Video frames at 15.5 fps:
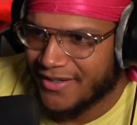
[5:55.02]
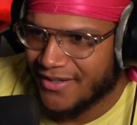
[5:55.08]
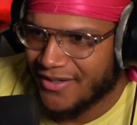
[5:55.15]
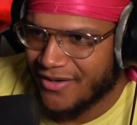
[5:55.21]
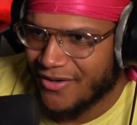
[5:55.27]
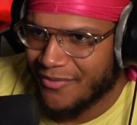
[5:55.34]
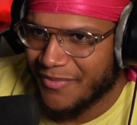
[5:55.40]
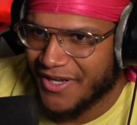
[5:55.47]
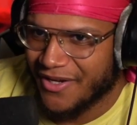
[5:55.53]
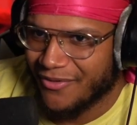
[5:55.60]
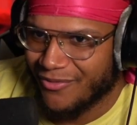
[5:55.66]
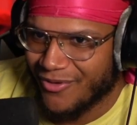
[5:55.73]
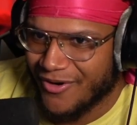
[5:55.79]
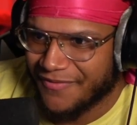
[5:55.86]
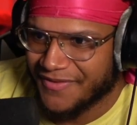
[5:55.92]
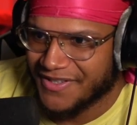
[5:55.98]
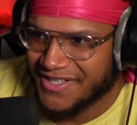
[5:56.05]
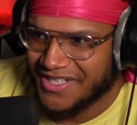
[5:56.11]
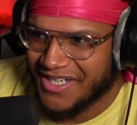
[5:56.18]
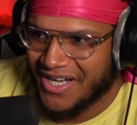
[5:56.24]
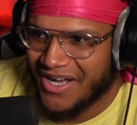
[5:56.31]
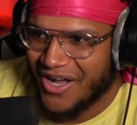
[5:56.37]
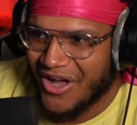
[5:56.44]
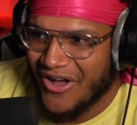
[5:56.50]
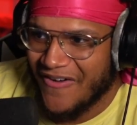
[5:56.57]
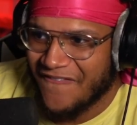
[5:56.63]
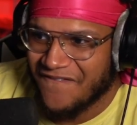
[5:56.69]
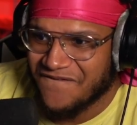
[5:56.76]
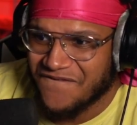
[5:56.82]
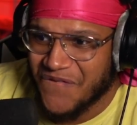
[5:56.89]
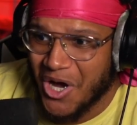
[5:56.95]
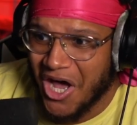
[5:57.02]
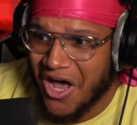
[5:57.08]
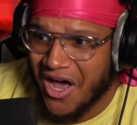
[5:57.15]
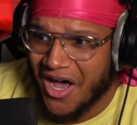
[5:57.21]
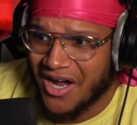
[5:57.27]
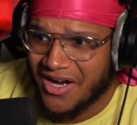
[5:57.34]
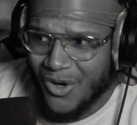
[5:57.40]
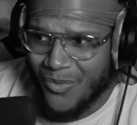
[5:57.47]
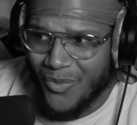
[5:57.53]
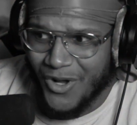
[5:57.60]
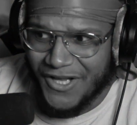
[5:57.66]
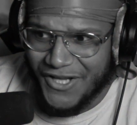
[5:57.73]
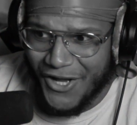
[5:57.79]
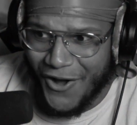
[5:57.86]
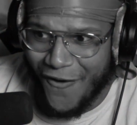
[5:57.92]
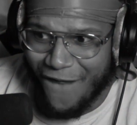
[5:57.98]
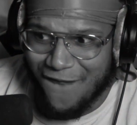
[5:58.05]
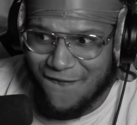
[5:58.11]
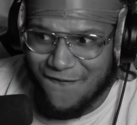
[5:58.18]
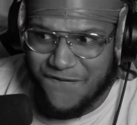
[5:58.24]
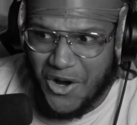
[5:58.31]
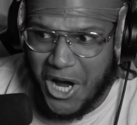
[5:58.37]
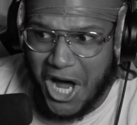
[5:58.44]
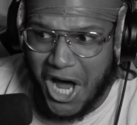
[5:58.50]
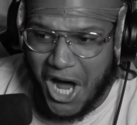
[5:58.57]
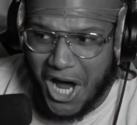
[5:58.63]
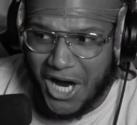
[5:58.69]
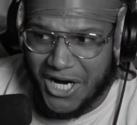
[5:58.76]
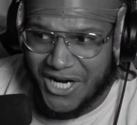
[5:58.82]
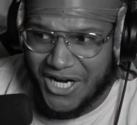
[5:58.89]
Oh, make it rough and shit. Oh, fuck. What the fuck?